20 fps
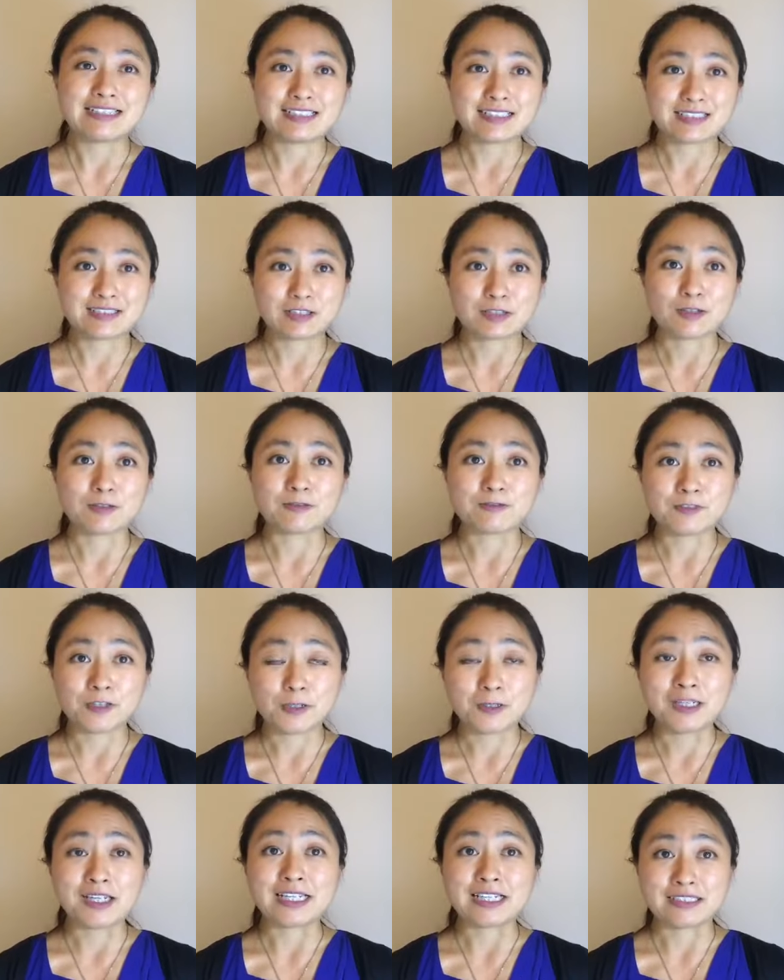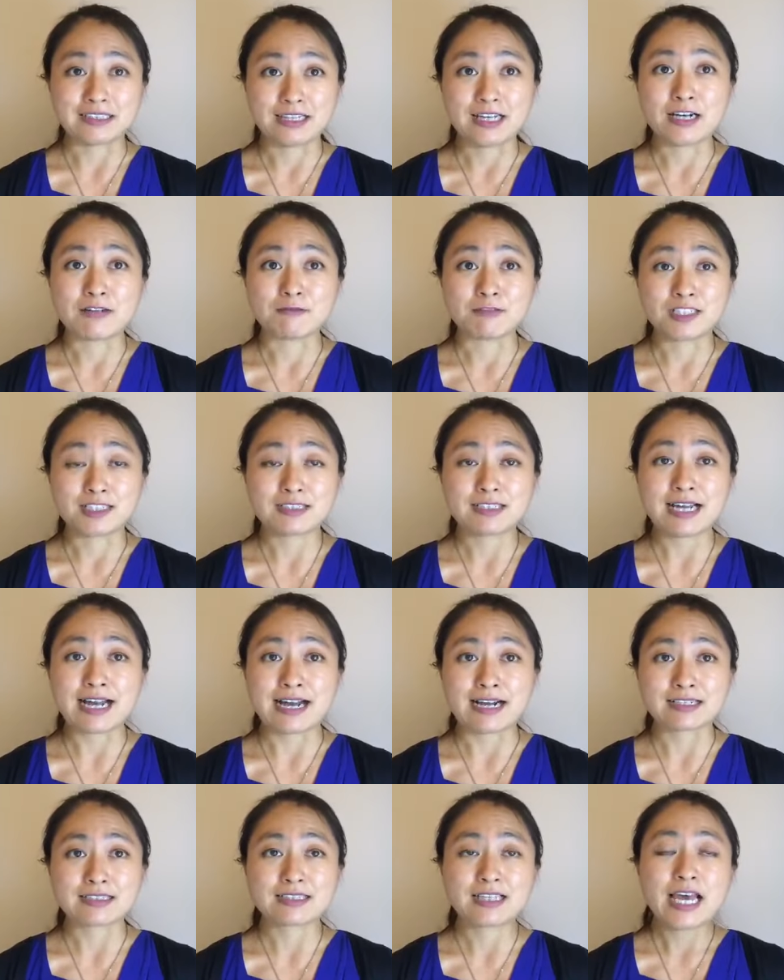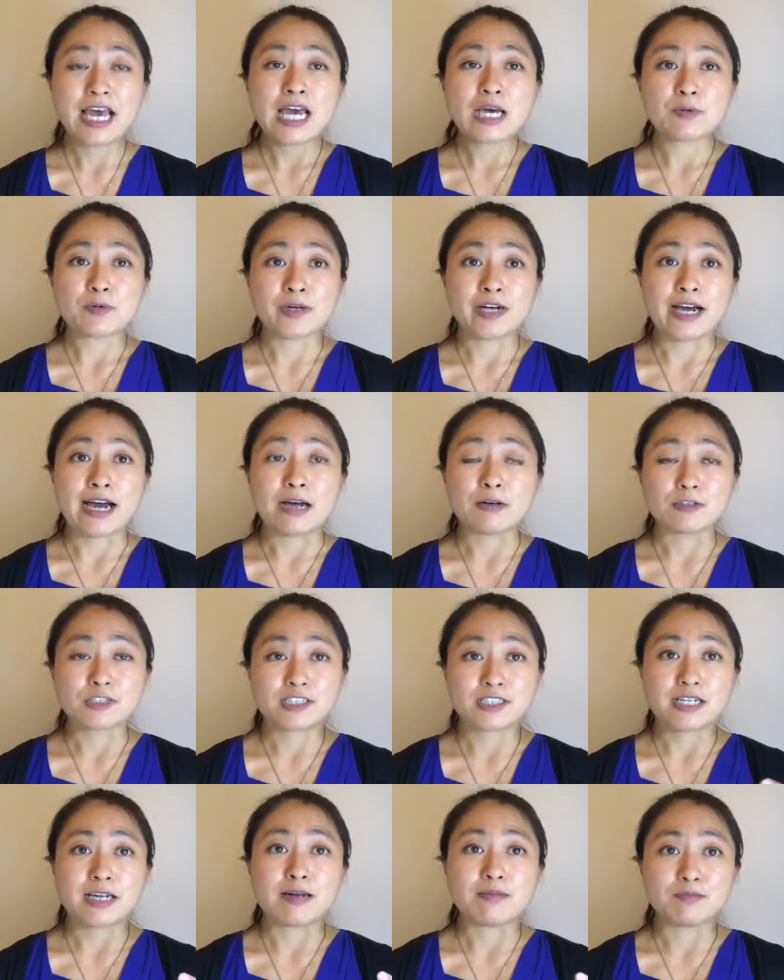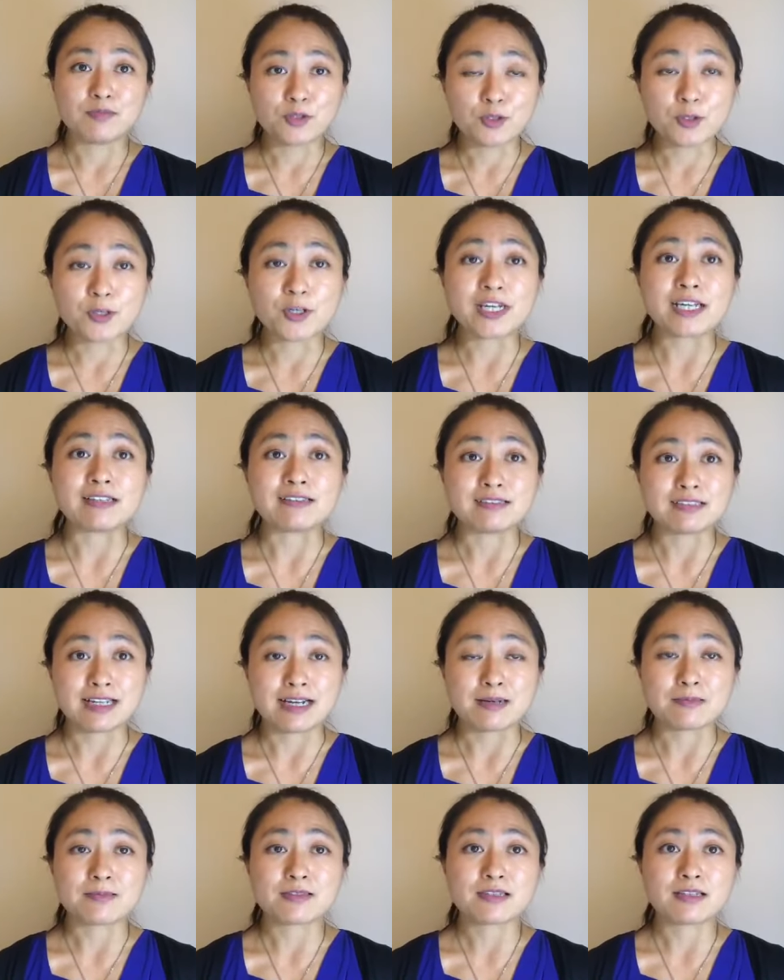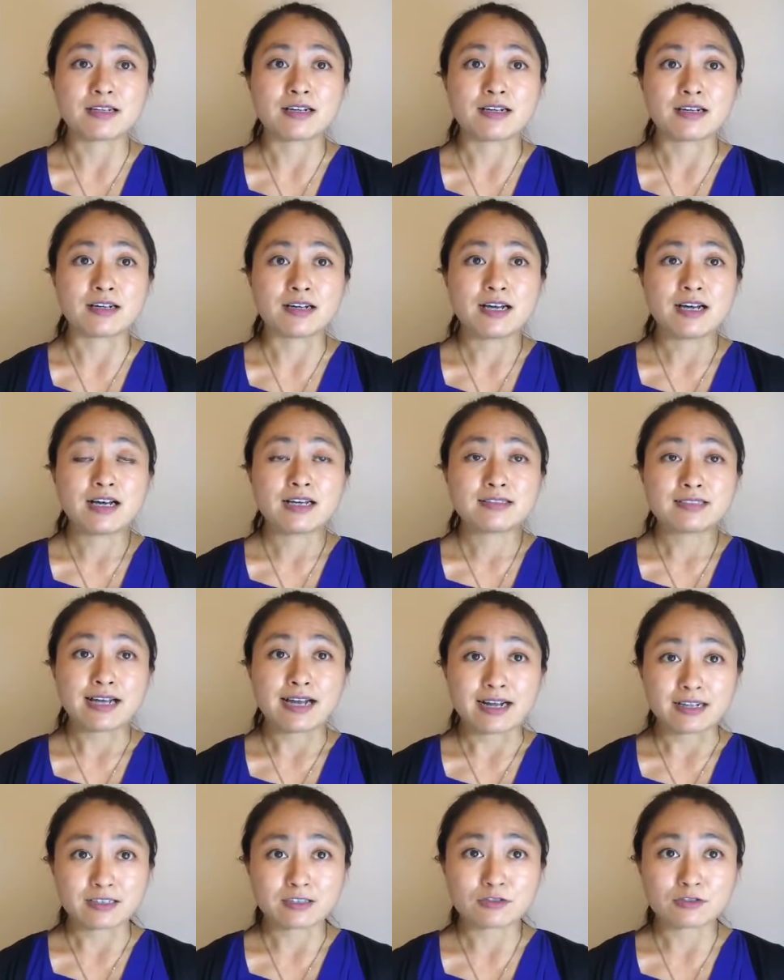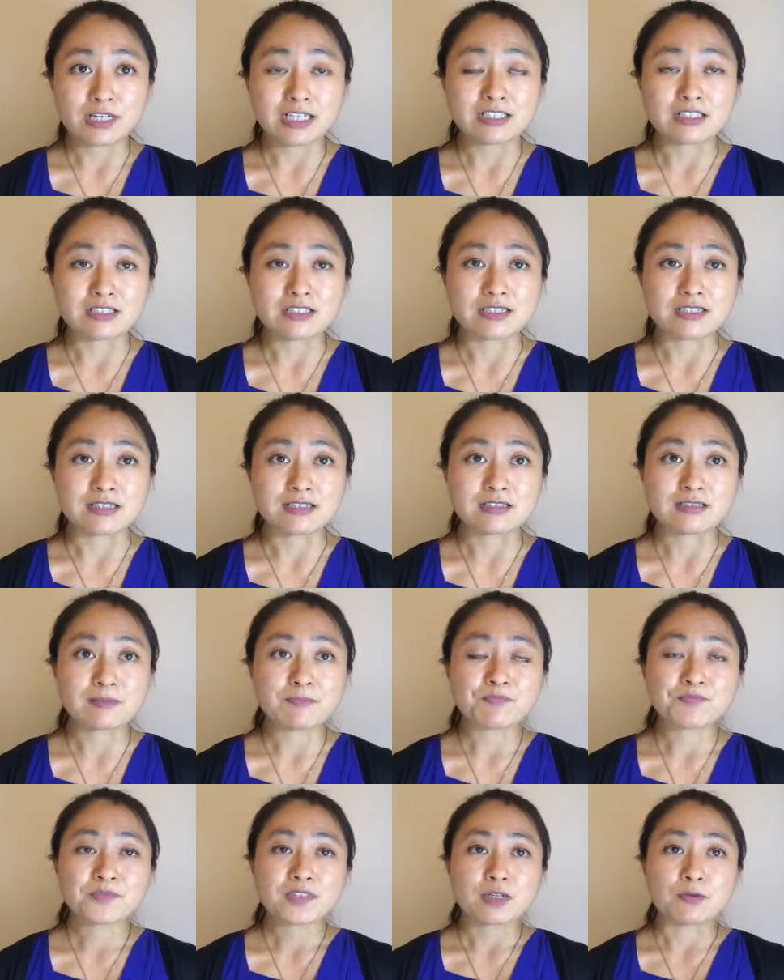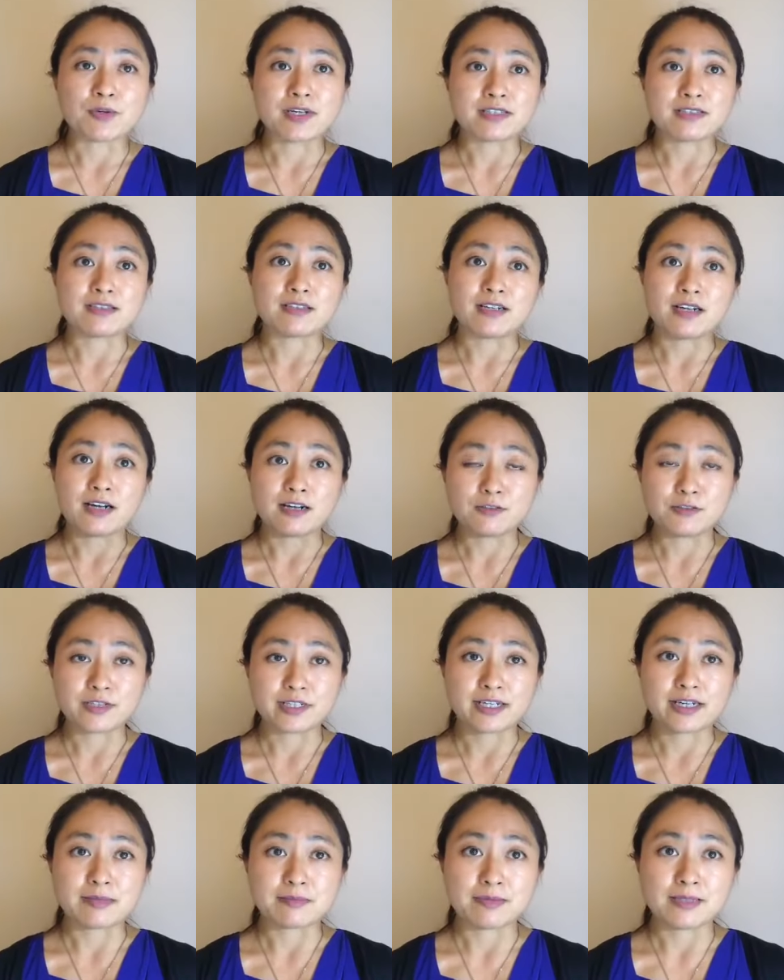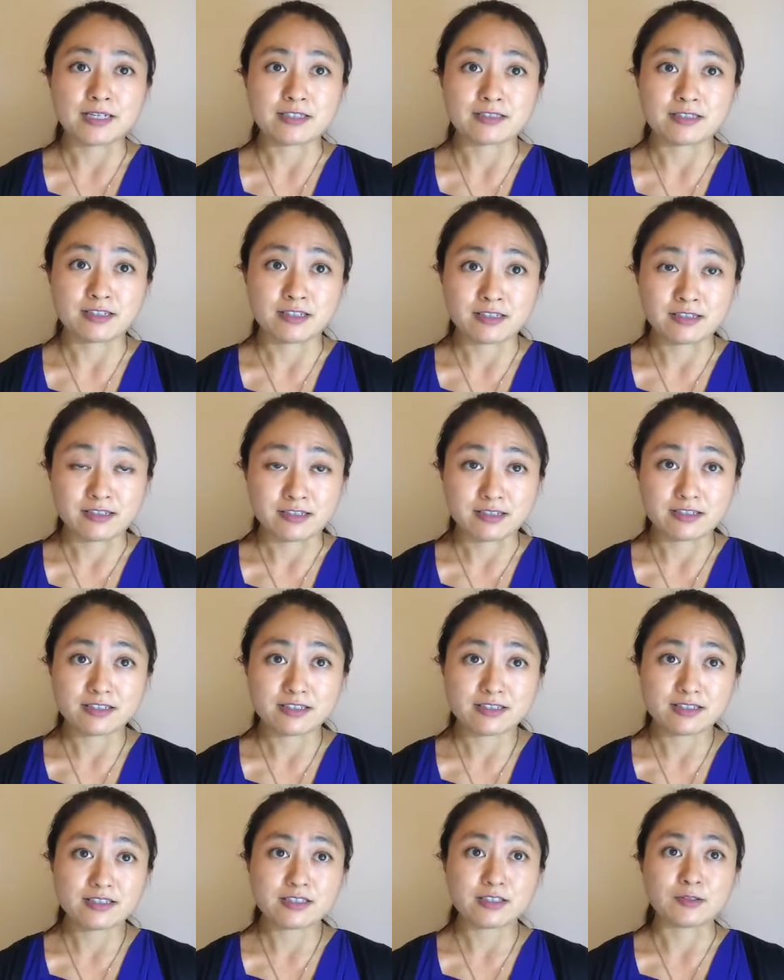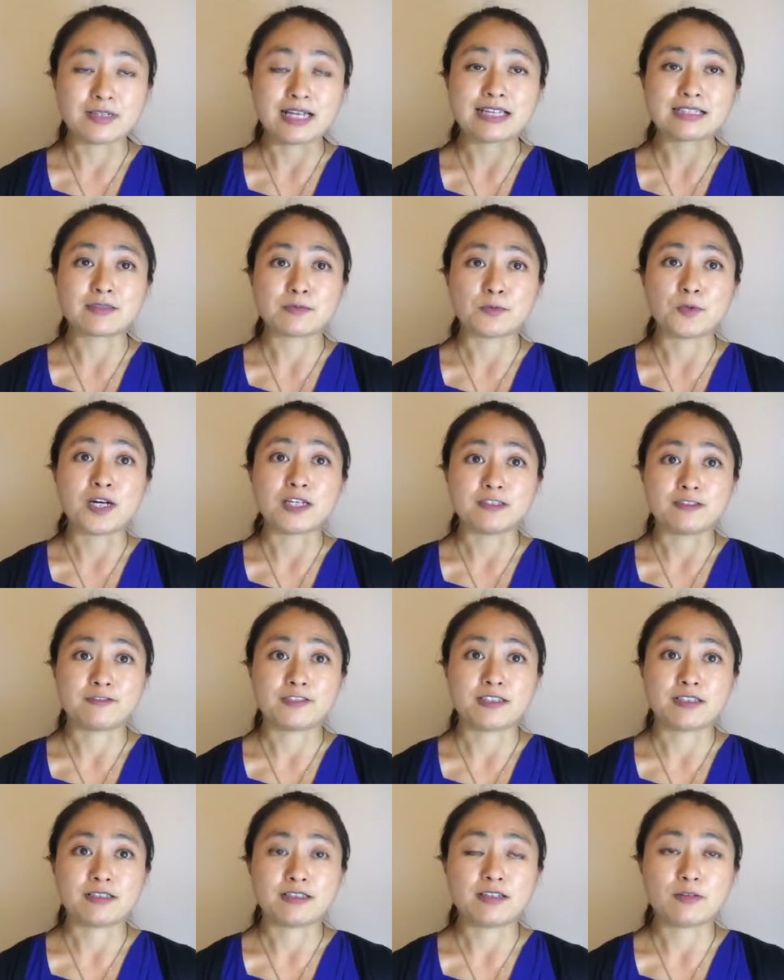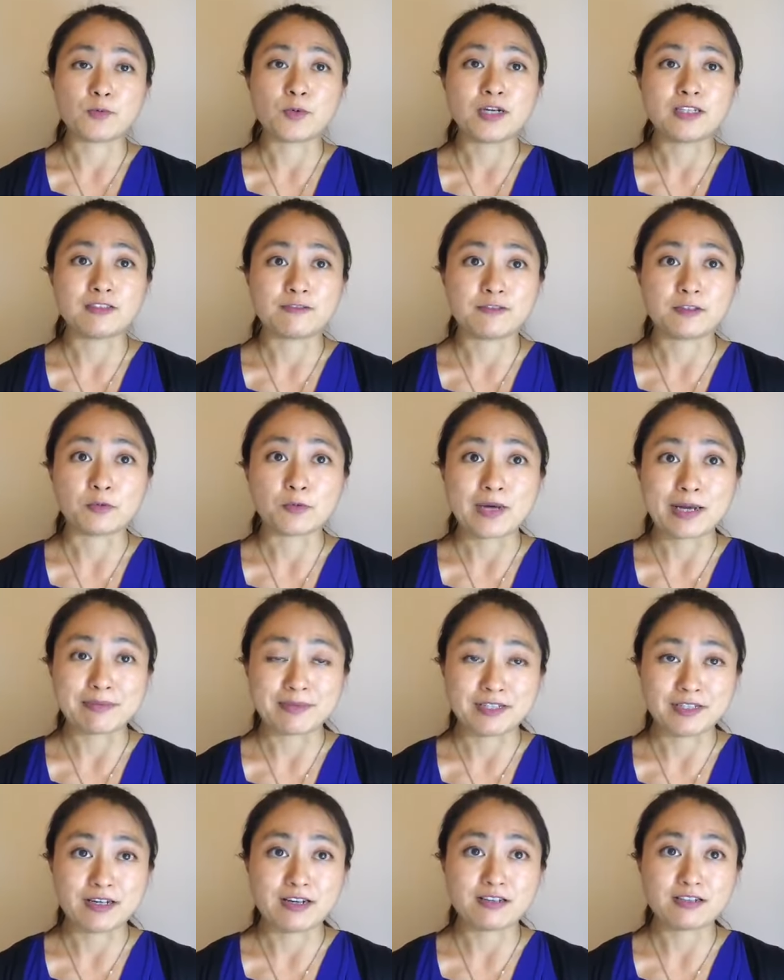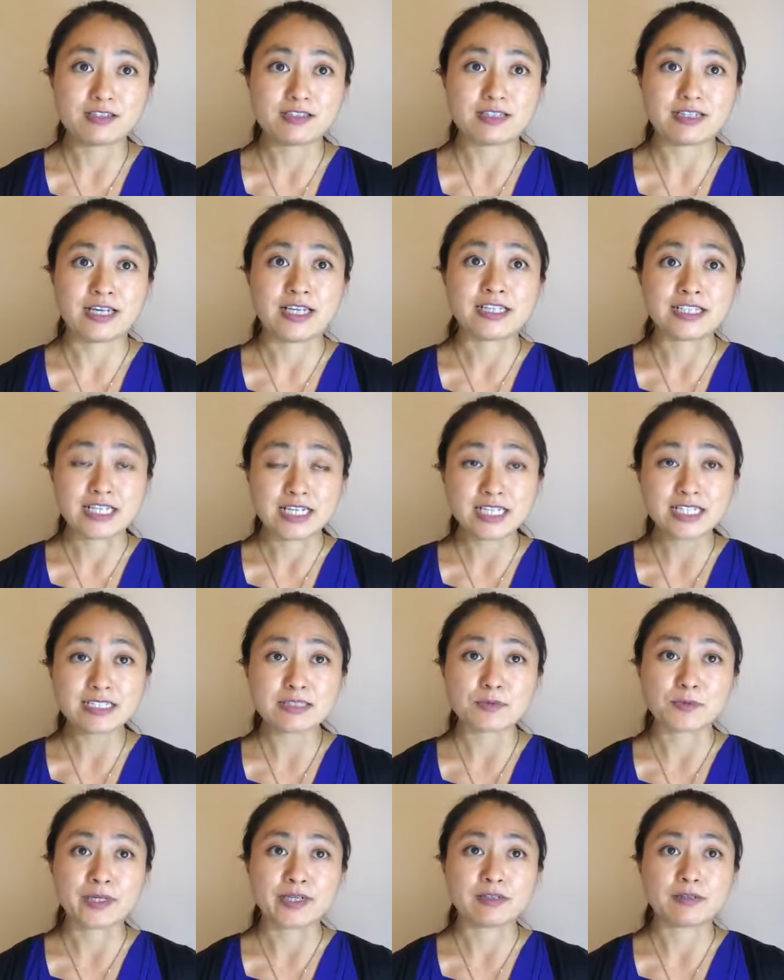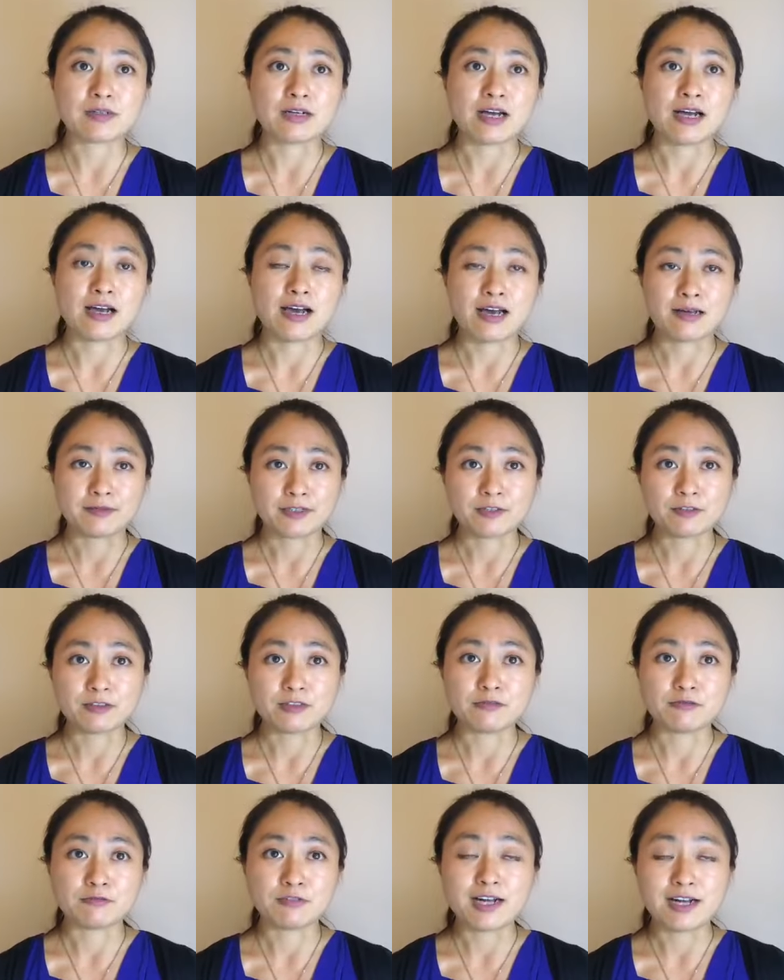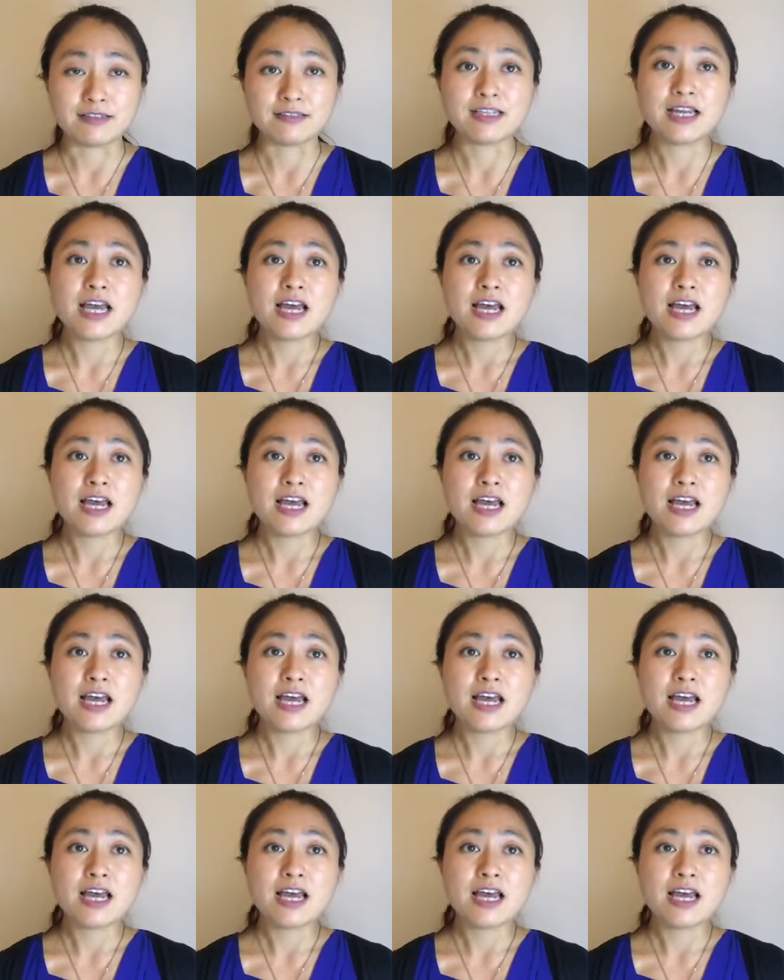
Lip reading: is called Falling in Love with Tax, where I will share more in-depth tax strategies with 100K plus earners. So that's one of the webinars in it where I'm going to run.